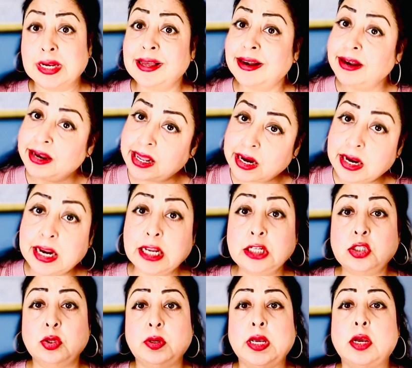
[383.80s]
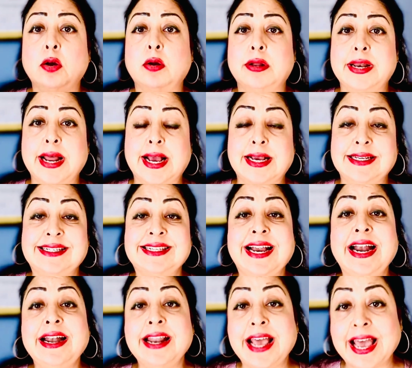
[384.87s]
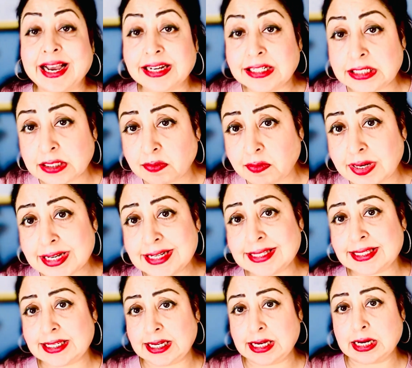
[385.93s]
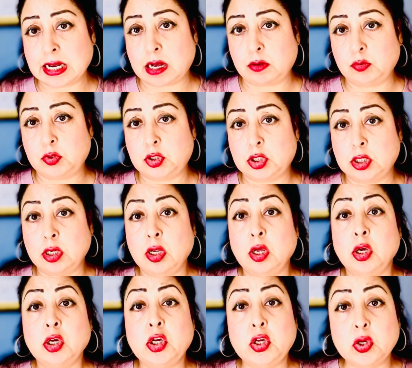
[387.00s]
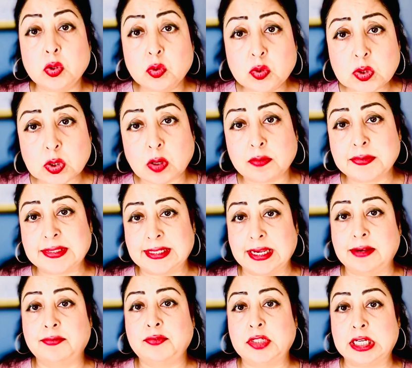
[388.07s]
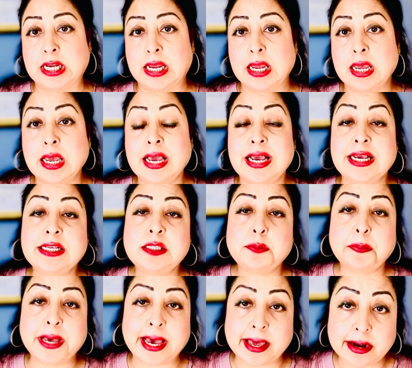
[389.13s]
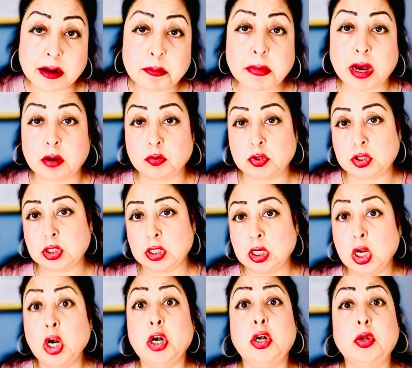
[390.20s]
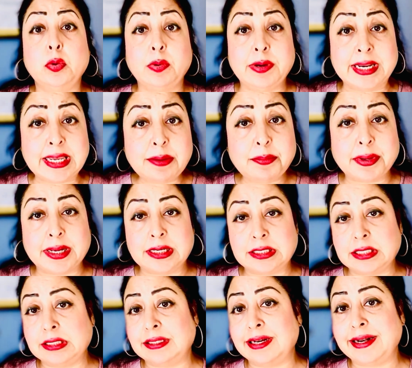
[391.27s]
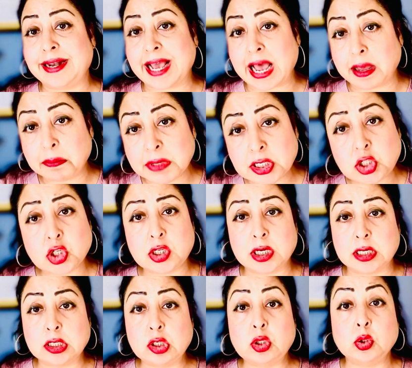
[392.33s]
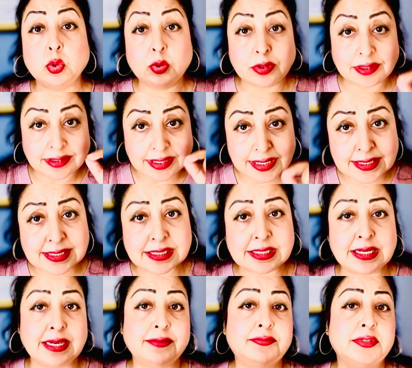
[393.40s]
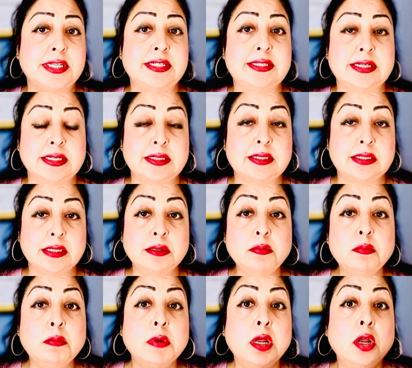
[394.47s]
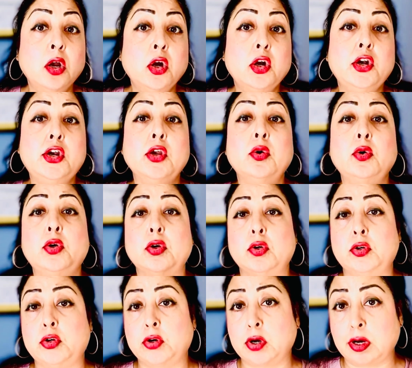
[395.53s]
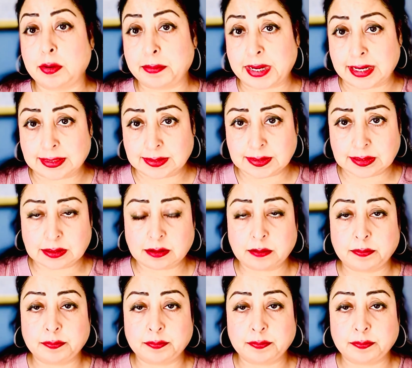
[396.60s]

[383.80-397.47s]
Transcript: Learning to recognize and actively seek out cues of safety is paramount to rebuild the damage done to this safety system due to traumas.